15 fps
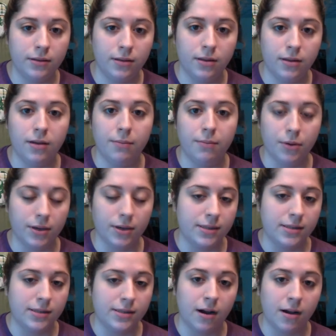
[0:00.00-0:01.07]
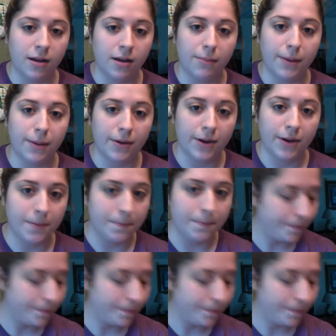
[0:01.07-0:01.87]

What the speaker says: the book is talking about here.